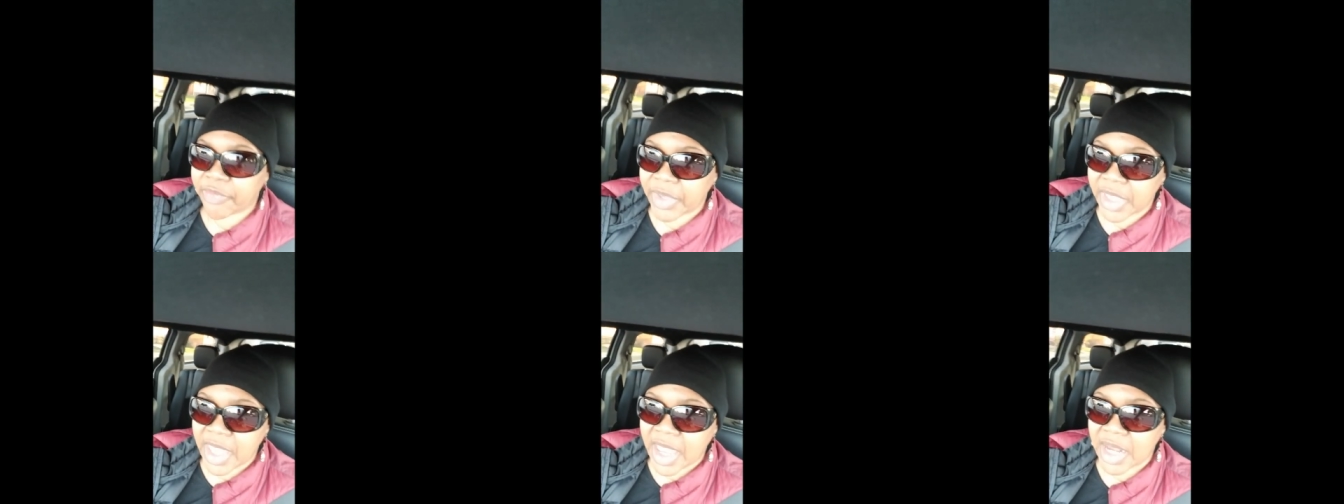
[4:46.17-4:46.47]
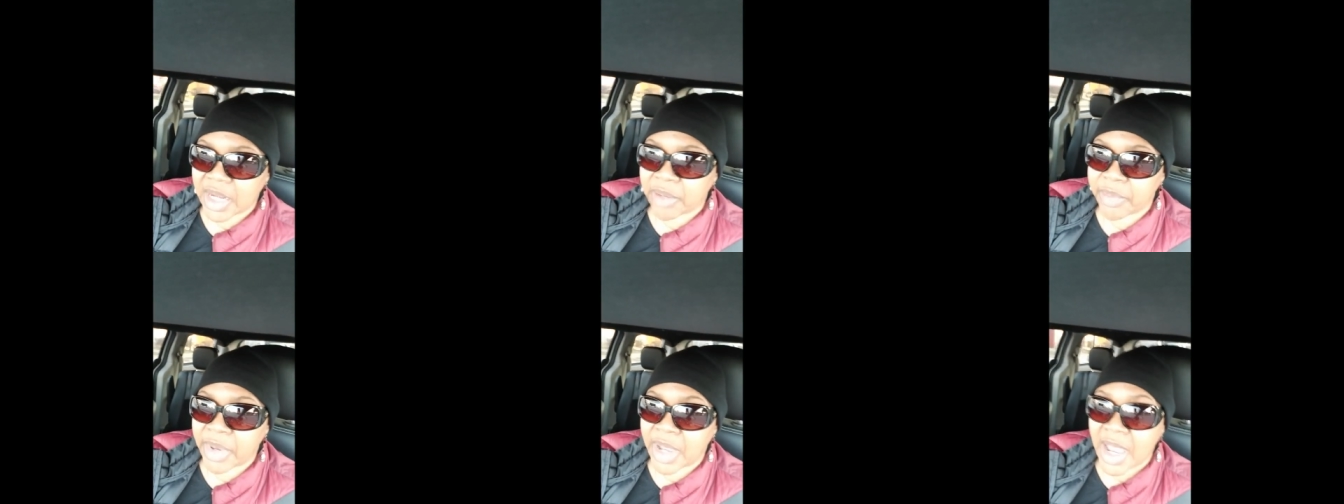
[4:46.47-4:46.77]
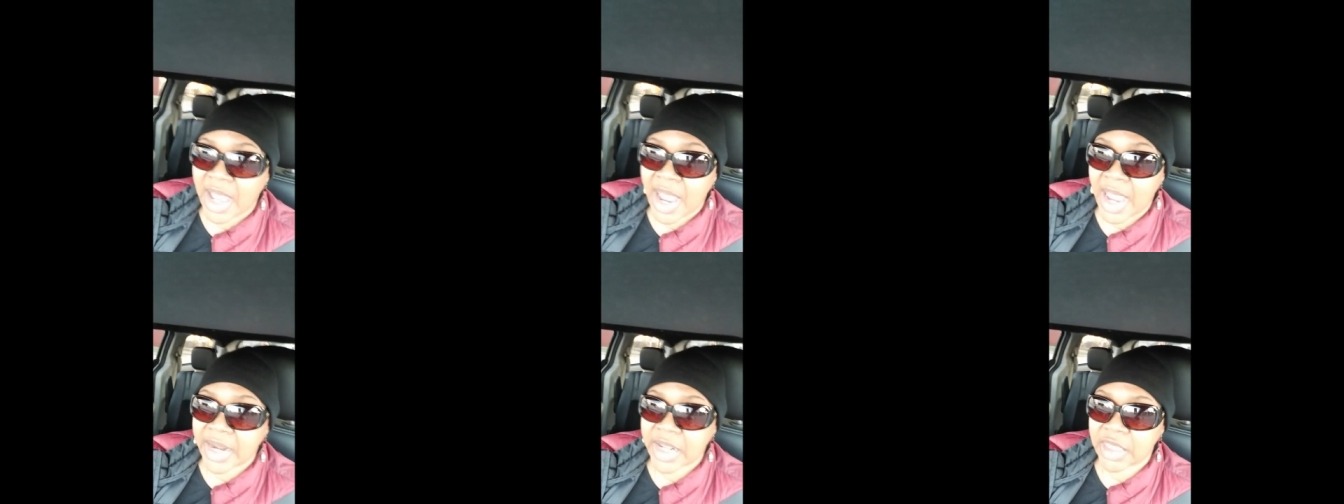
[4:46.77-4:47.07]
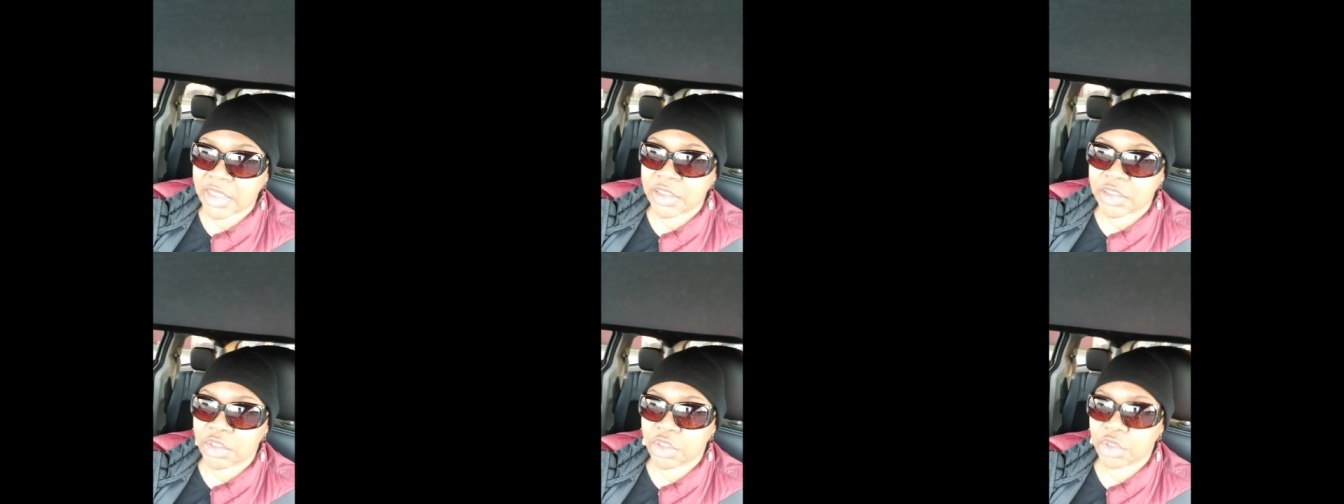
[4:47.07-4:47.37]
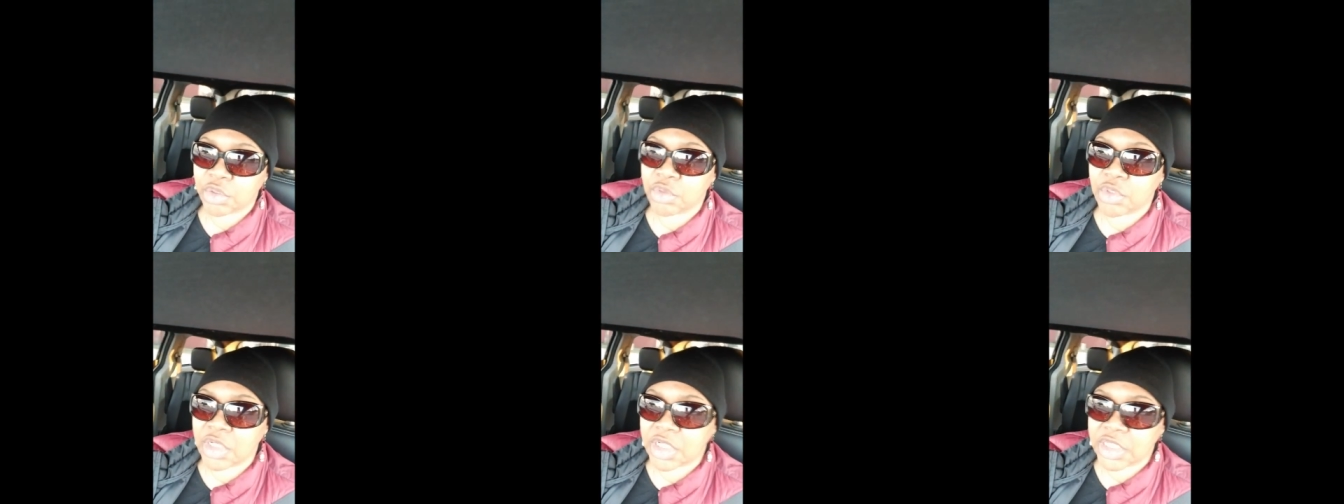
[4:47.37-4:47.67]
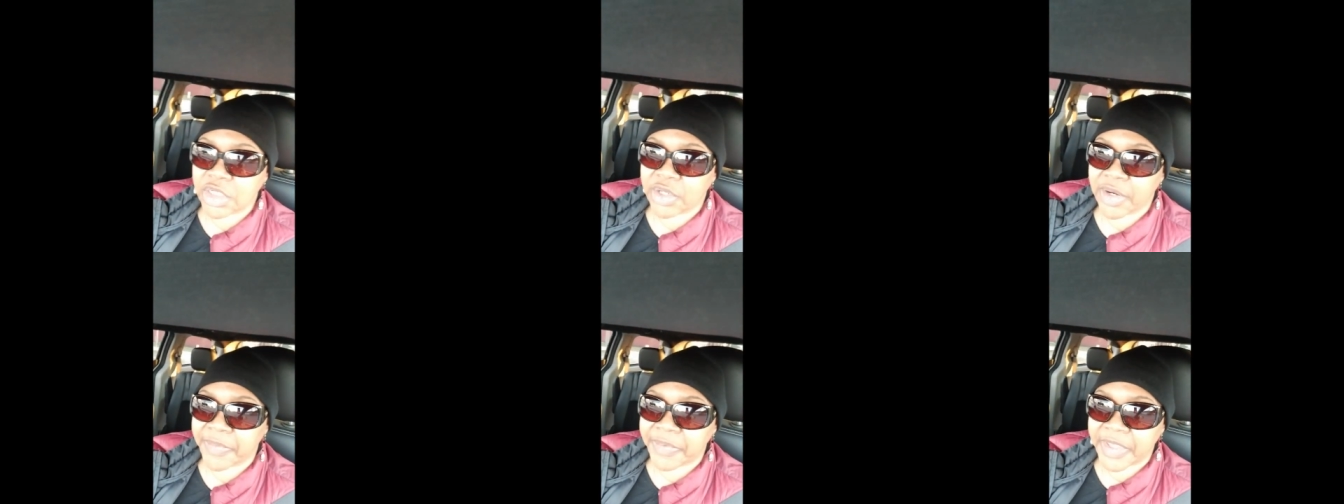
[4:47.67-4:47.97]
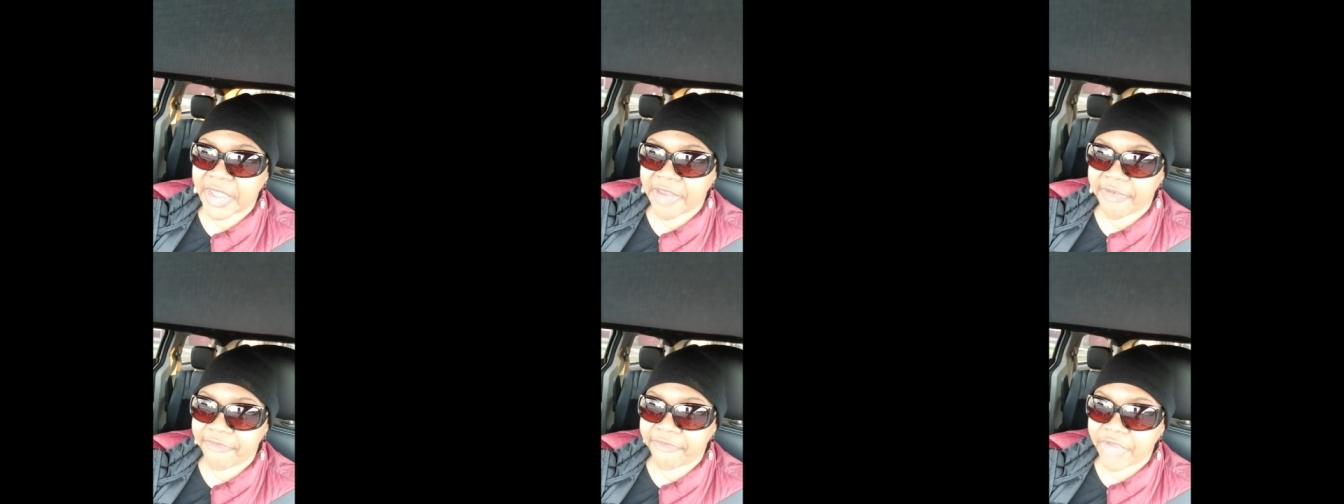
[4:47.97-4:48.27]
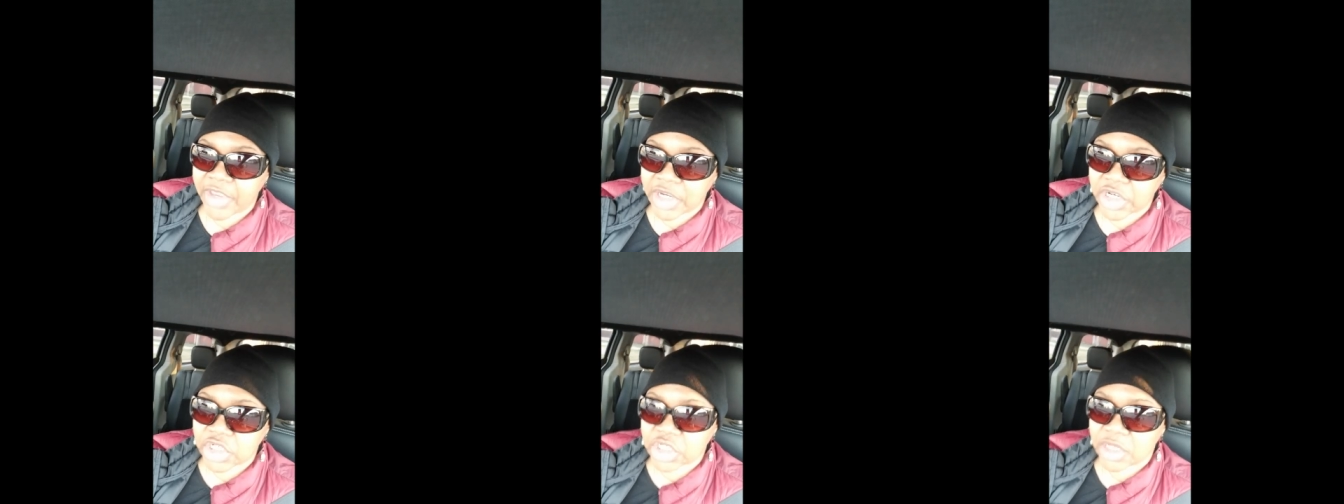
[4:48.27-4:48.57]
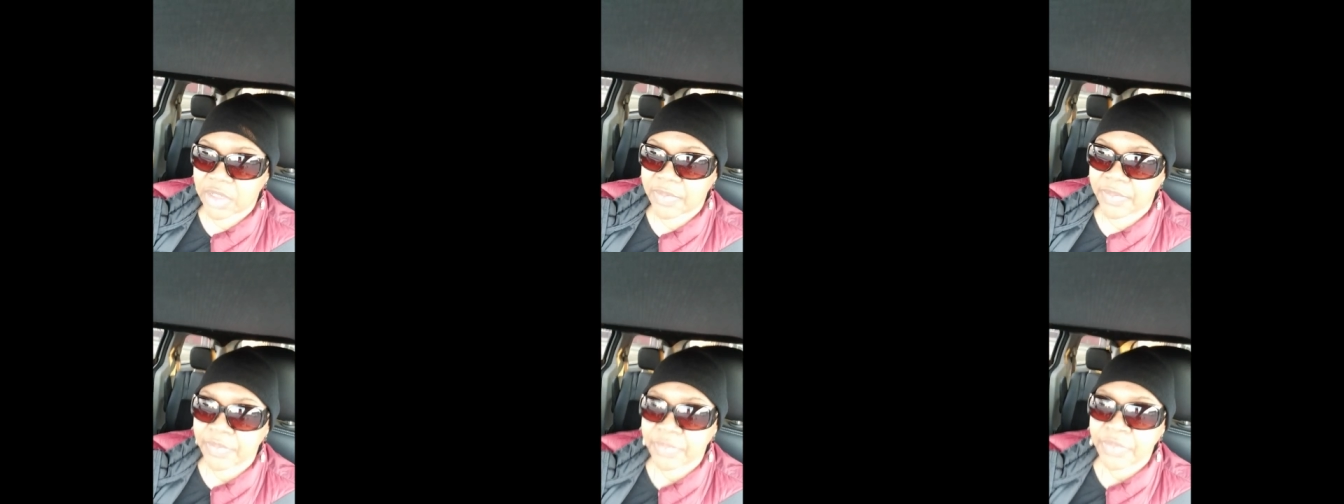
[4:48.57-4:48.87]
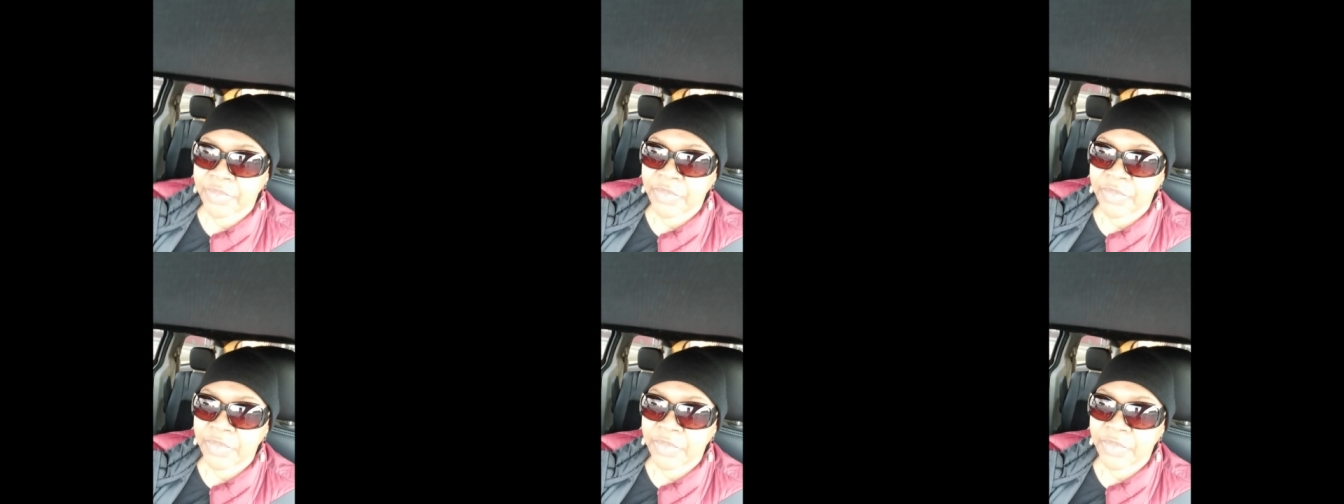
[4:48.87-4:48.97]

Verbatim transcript: me antibiotics to clear up the infection.